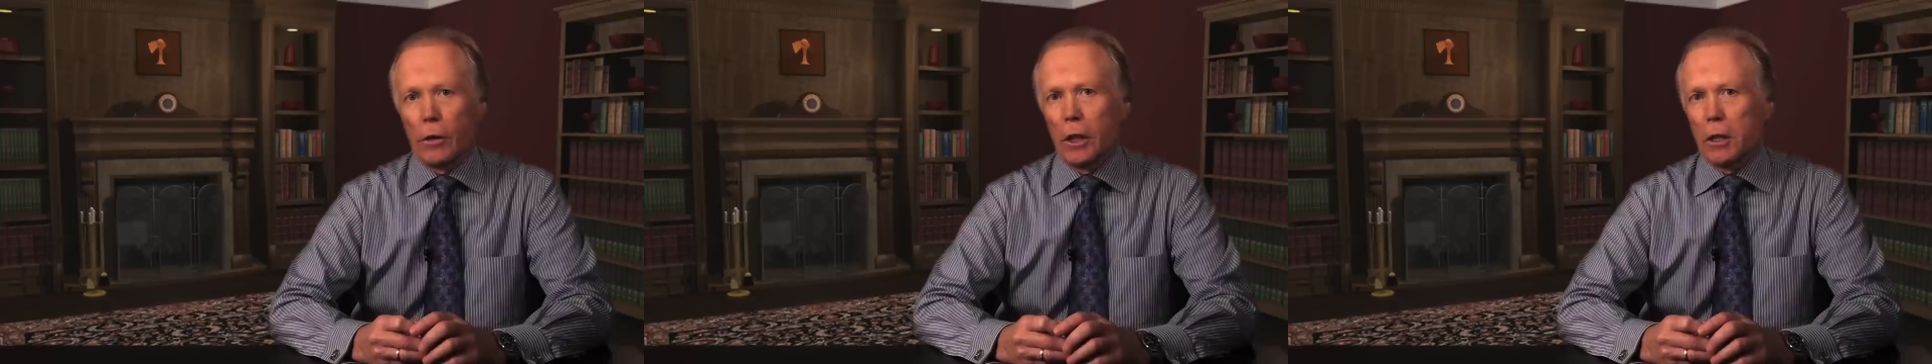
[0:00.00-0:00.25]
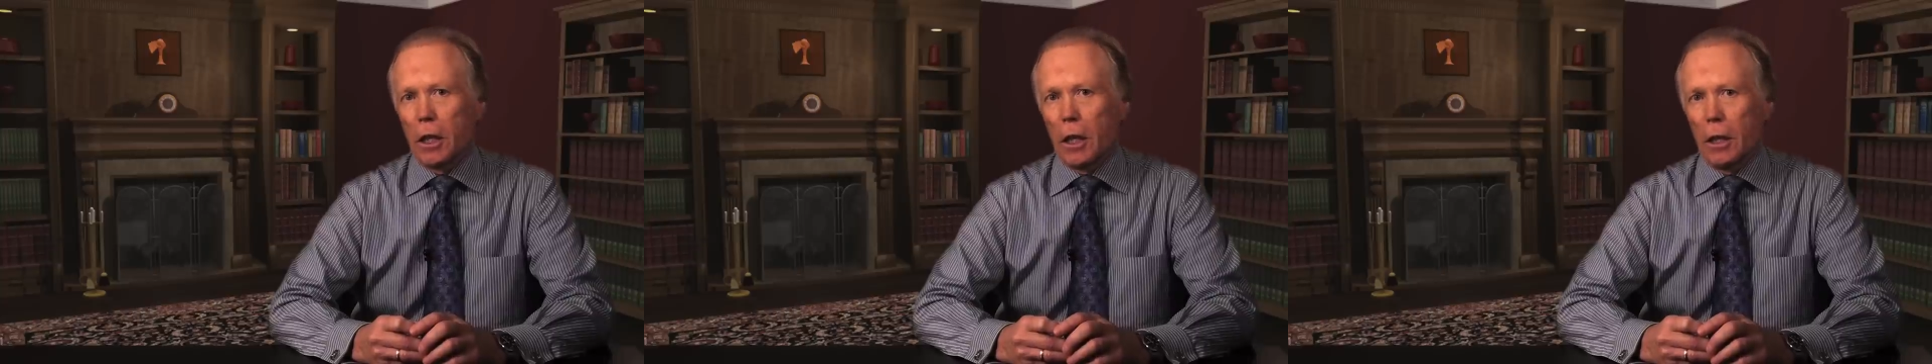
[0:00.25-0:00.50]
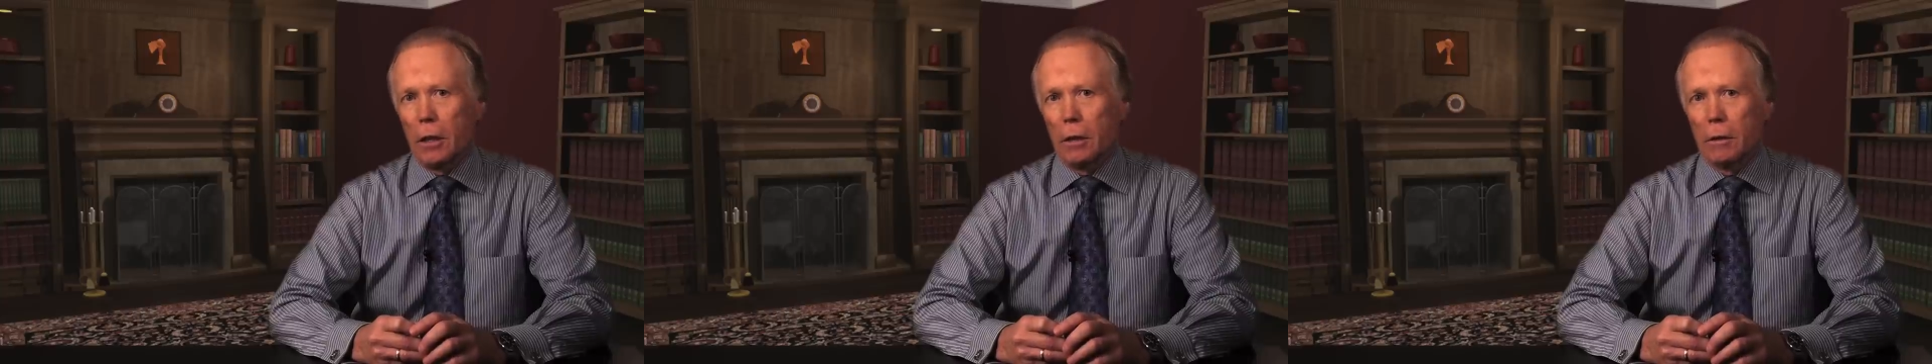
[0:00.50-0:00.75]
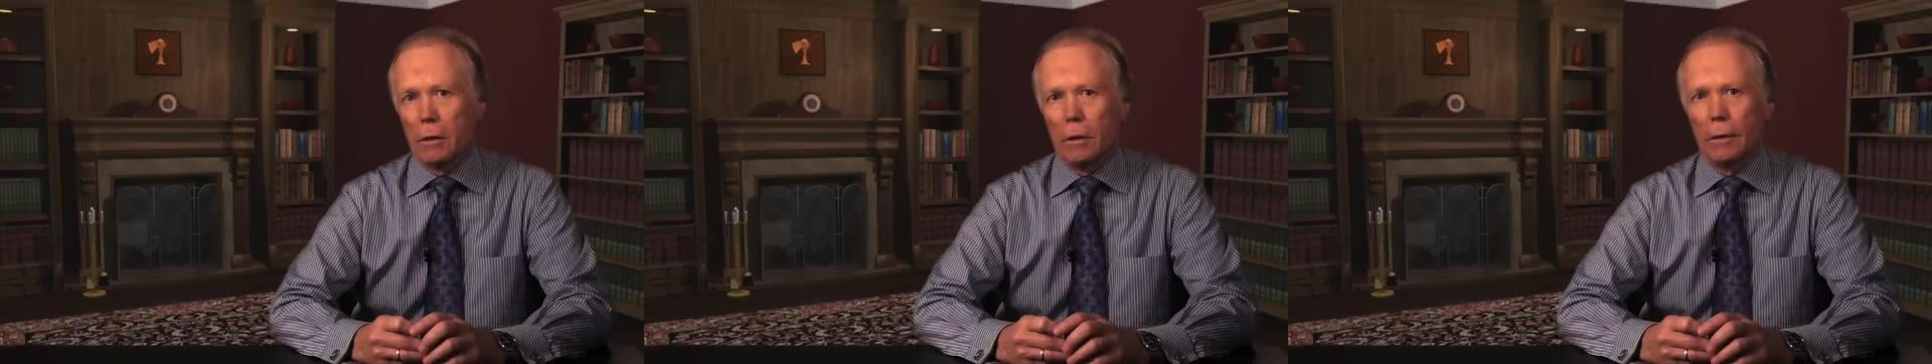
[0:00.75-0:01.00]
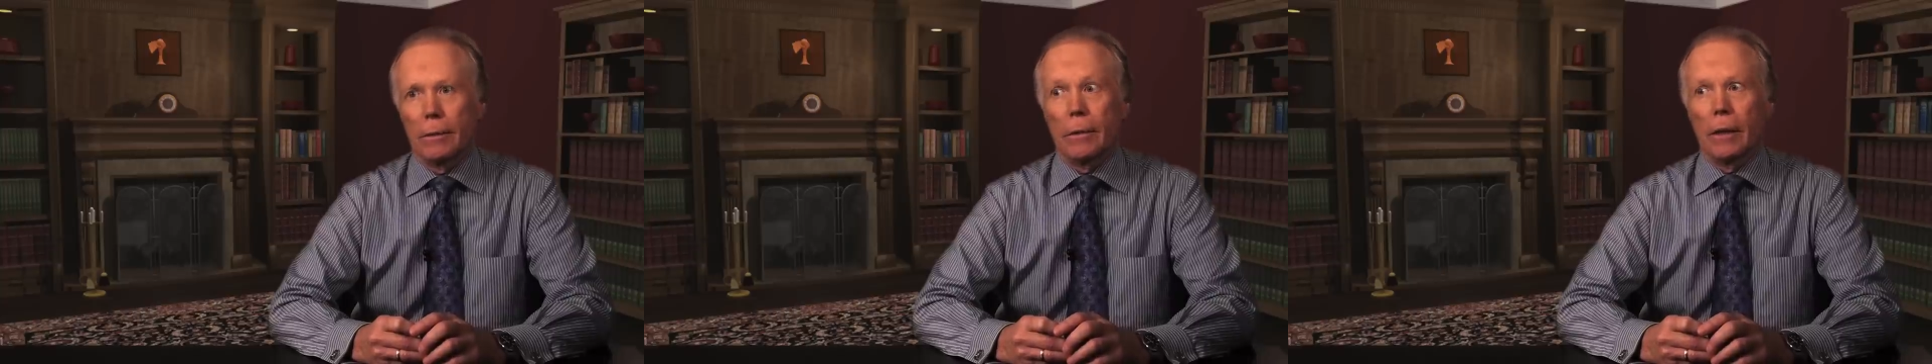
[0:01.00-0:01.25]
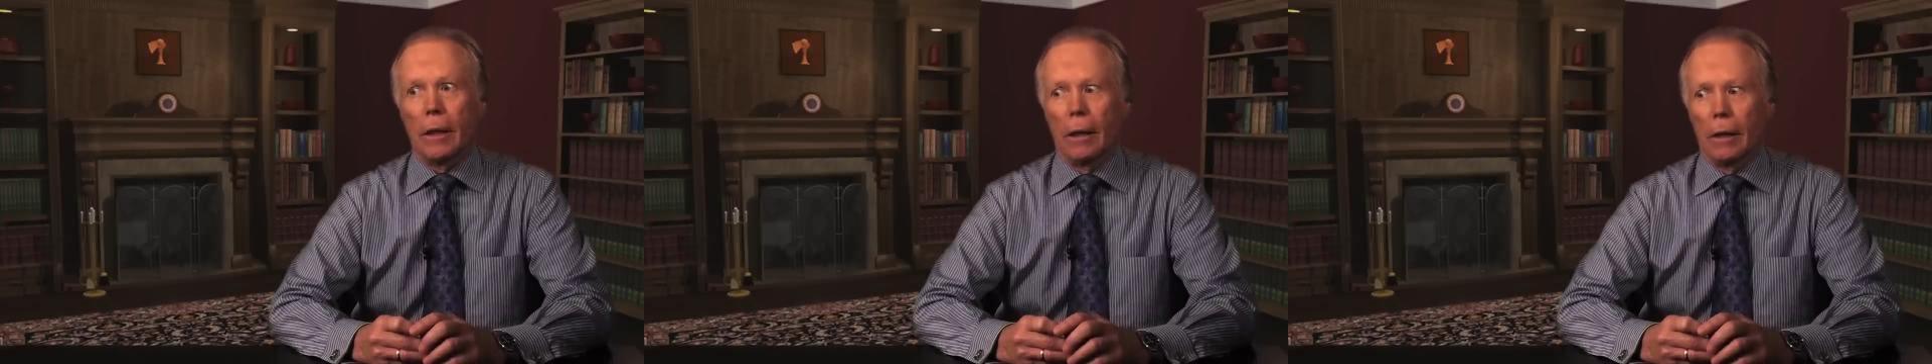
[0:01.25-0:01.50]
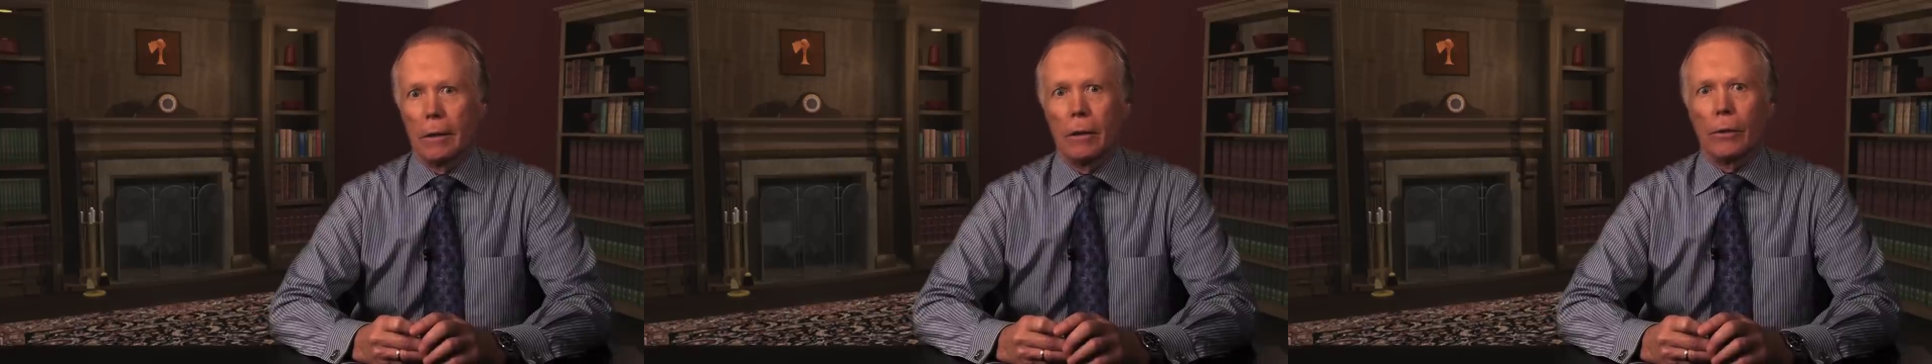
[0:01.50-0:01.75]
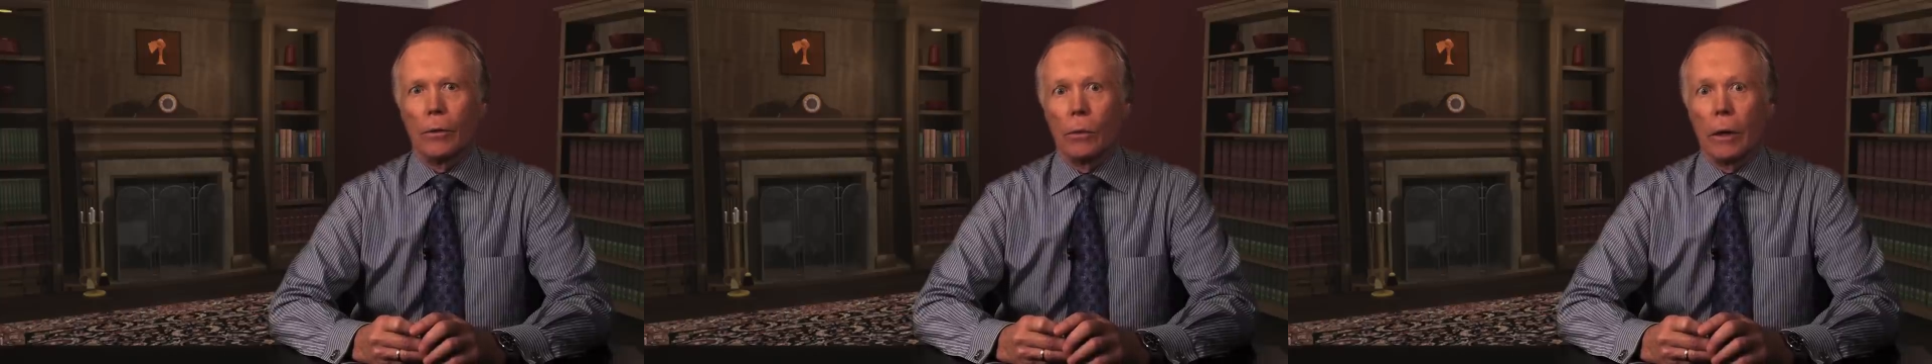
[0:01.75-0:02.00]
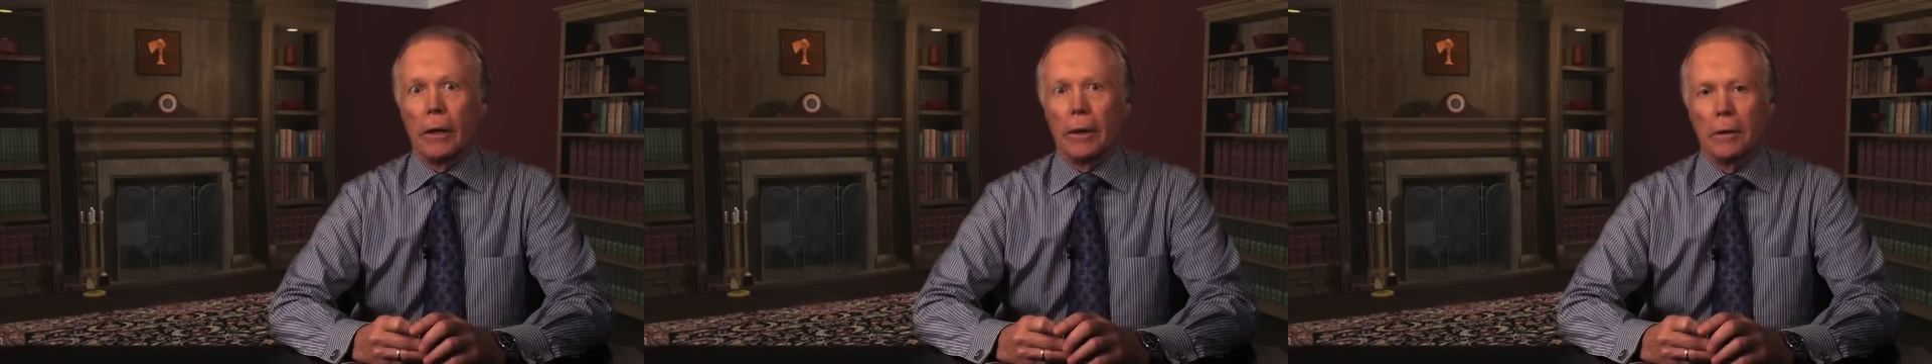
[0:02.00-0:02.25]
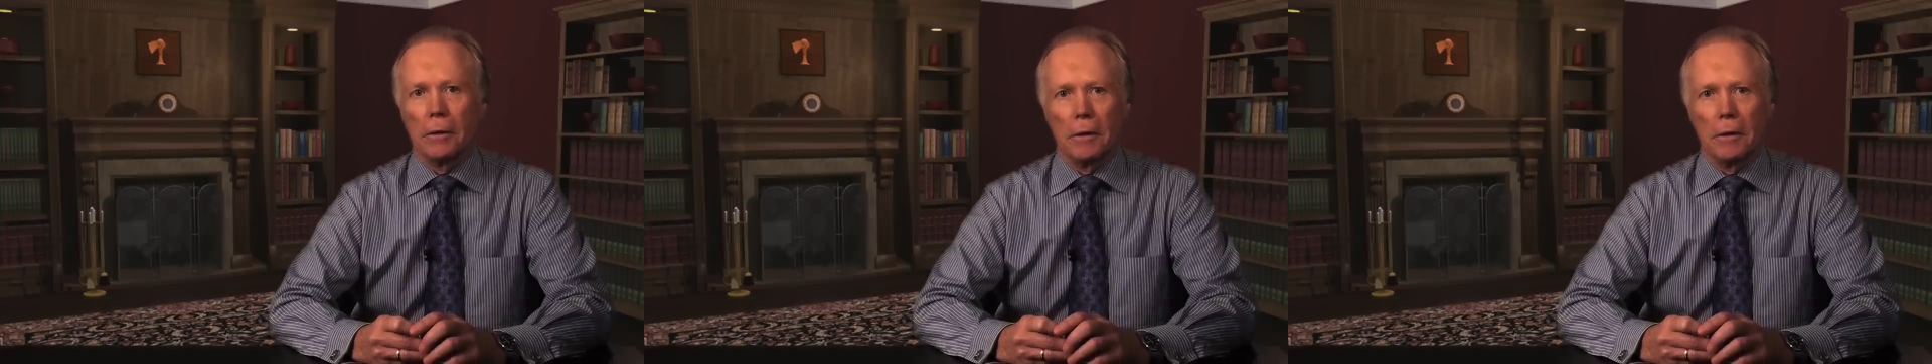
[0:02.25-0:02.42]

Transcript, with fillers: great day. Yeah, right.